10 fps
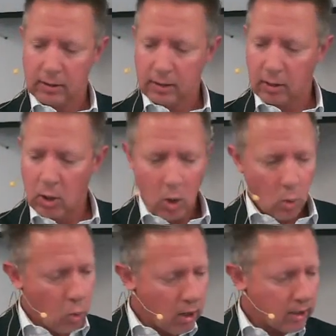Okay,
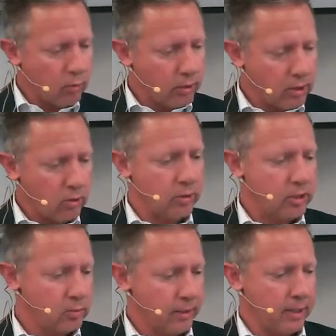what can we do
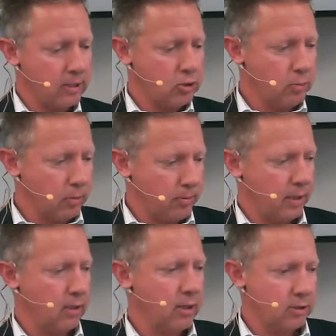as parents to
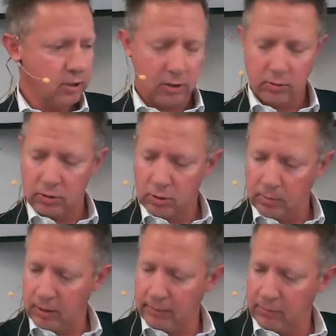prepare our children to
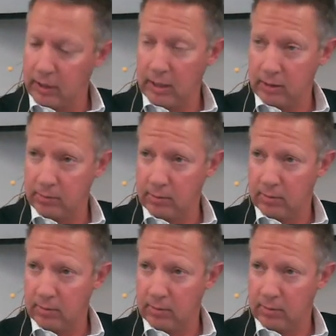believe the gospel?